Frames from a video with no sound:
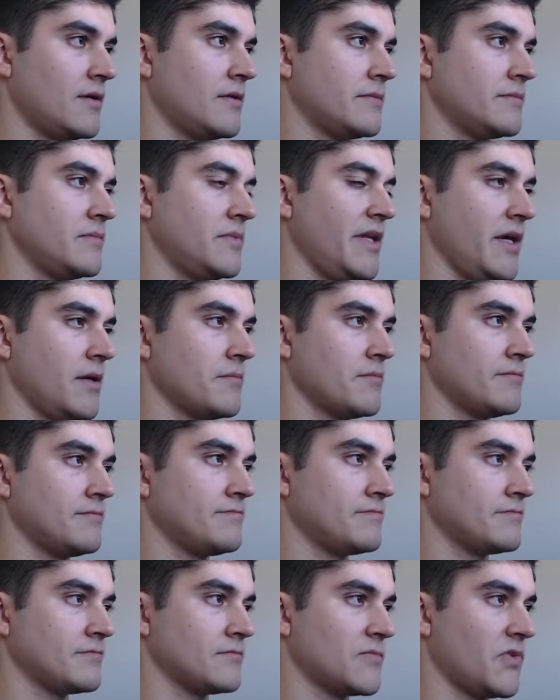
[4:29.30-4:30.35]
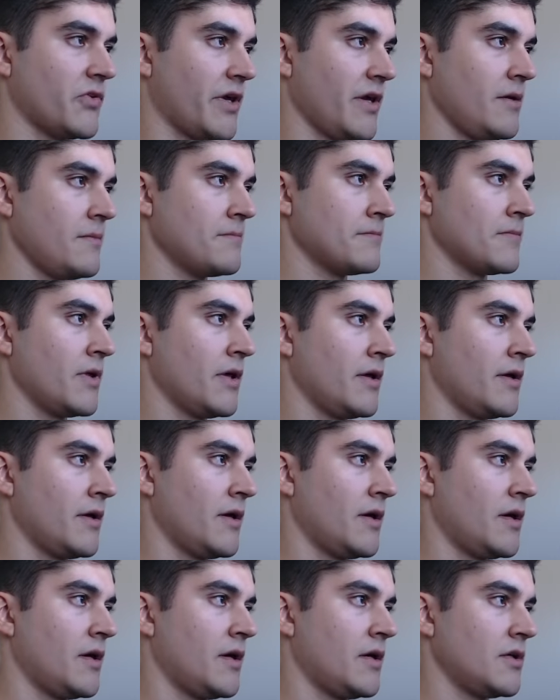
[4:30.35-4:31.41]
name, okay?
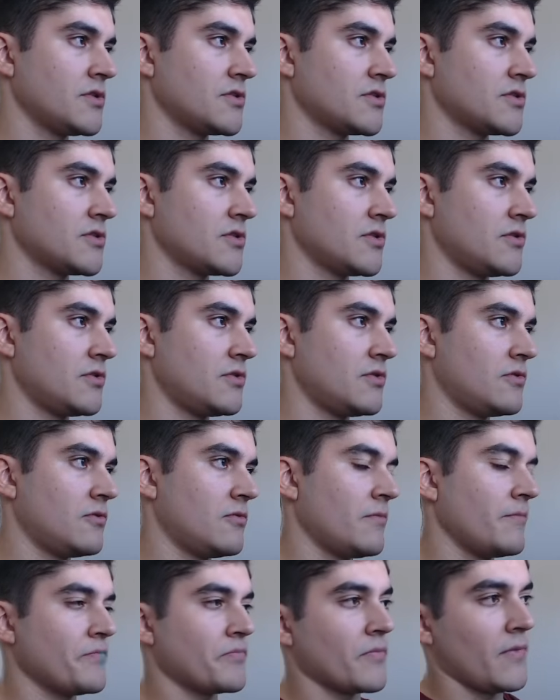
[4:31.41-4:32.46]
So